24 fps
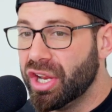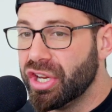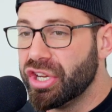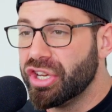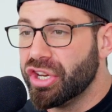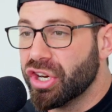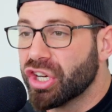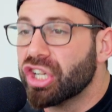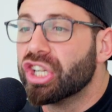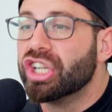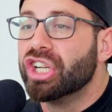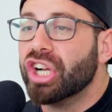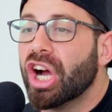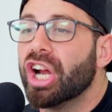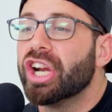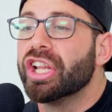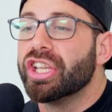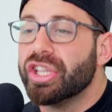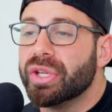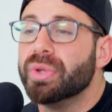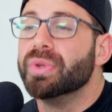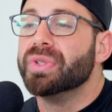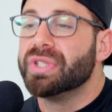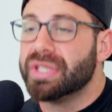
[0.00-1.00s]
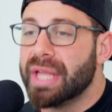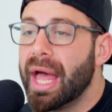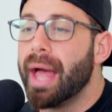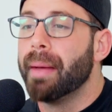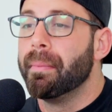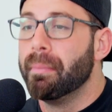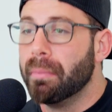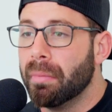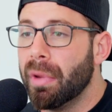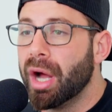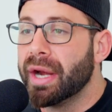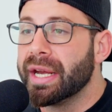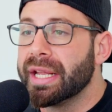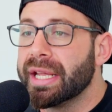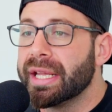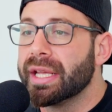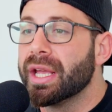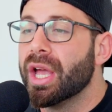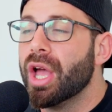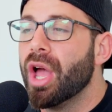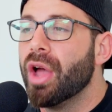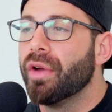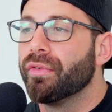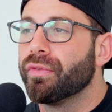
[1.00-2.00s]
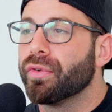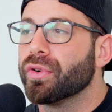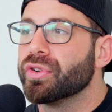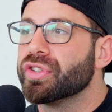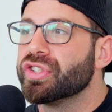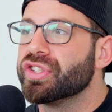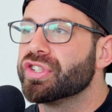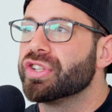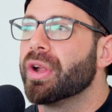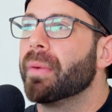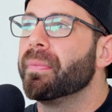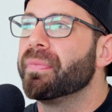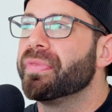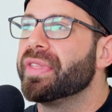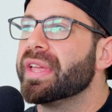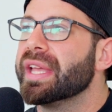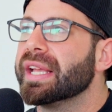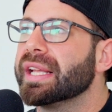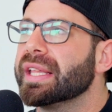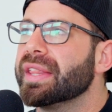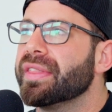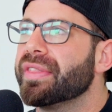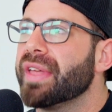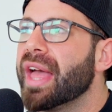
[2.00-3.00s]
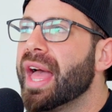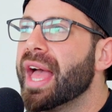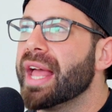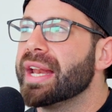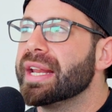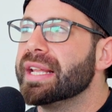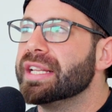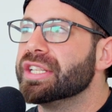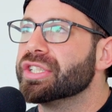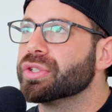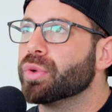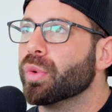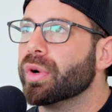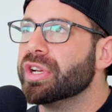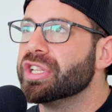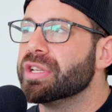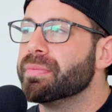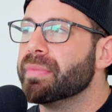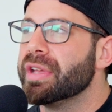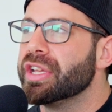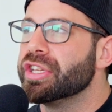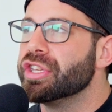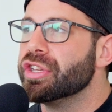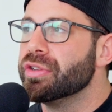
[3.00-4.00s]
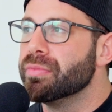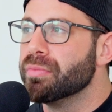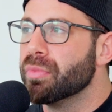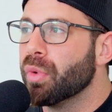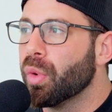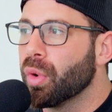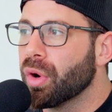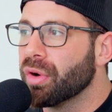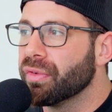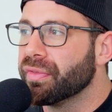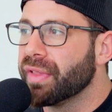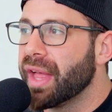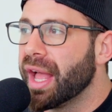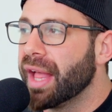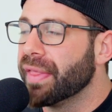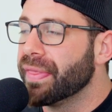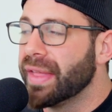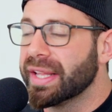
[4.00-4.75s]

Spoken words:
you're going to use that money for something that is going to make you more of that.